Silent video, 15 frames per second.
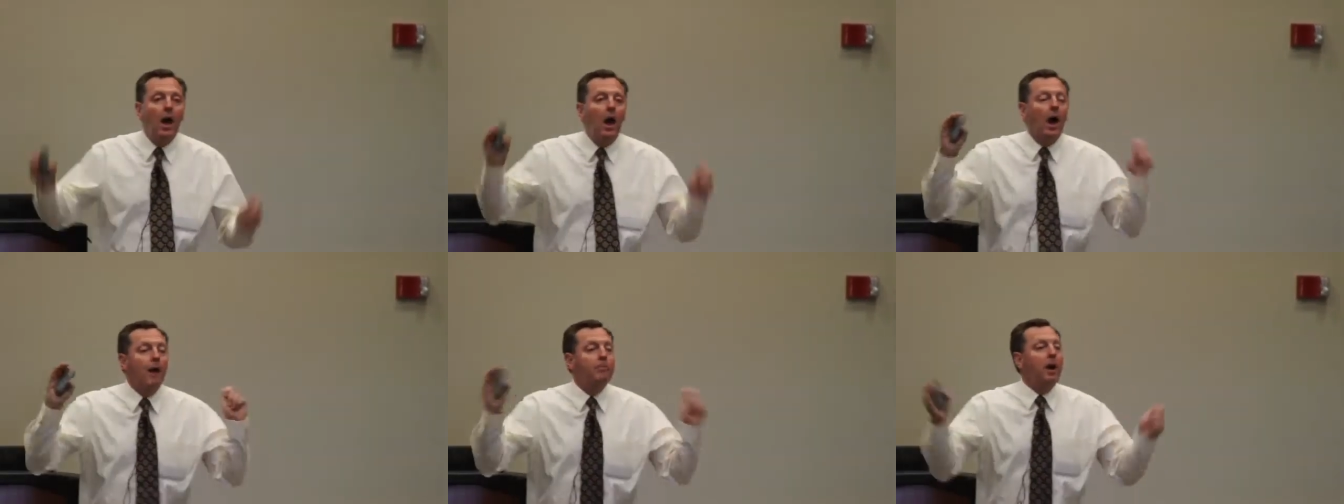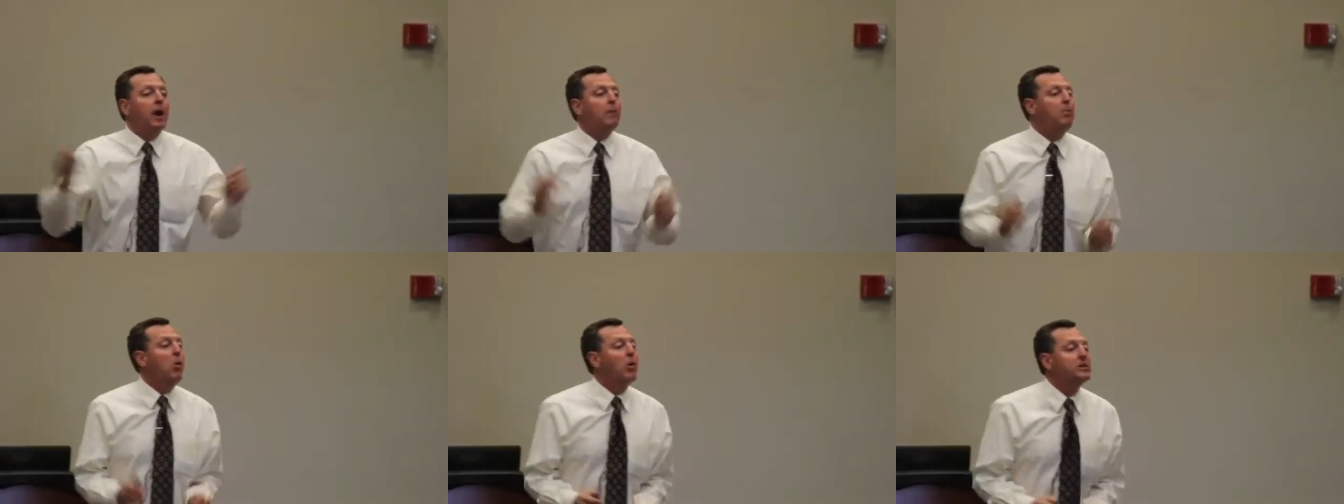I'm not
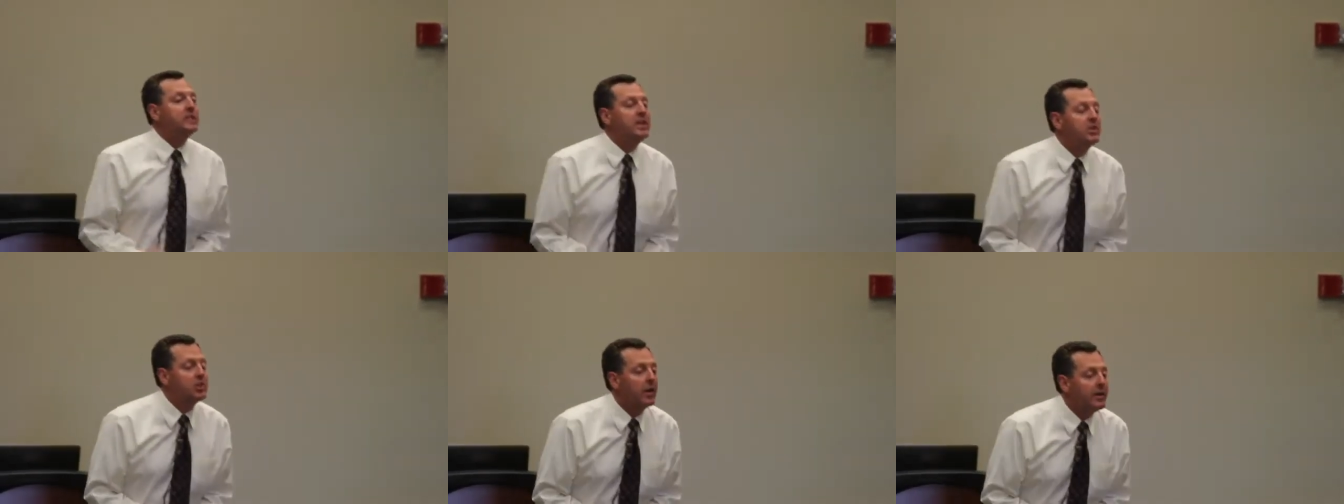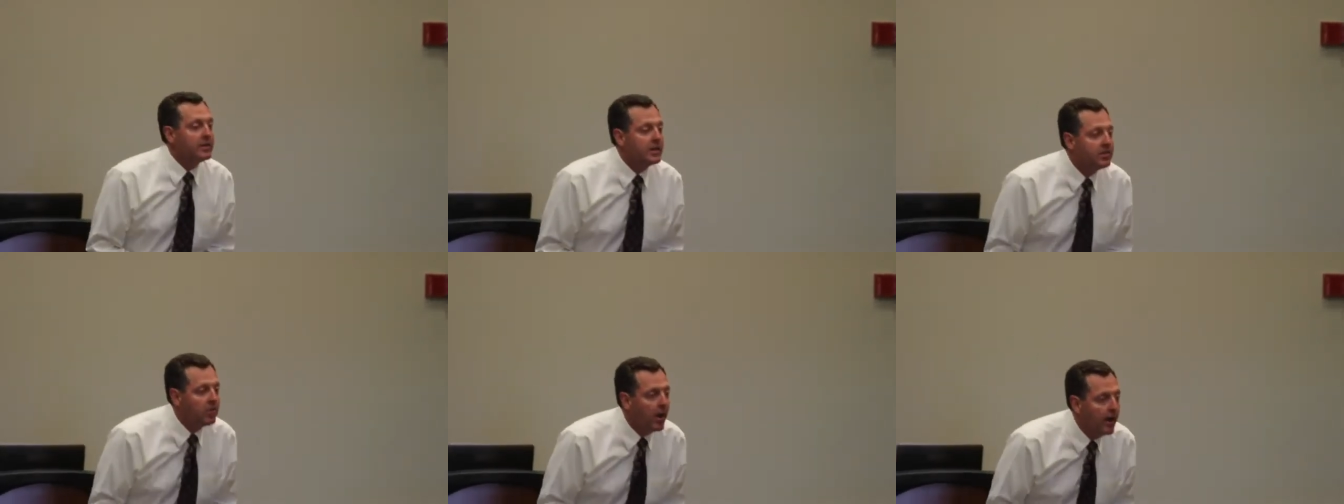a poor teacher as I
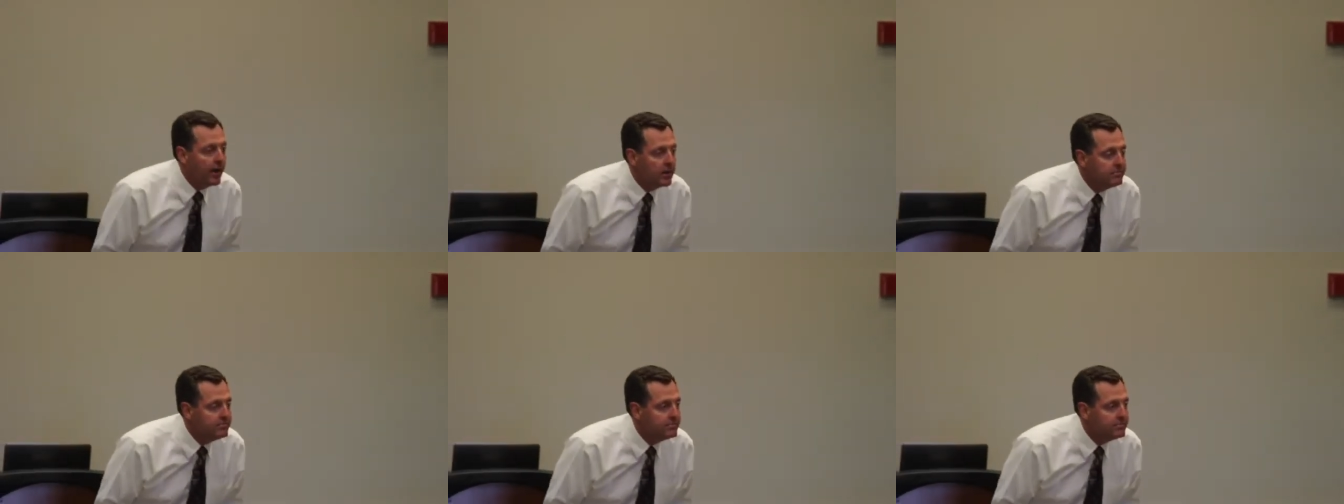started.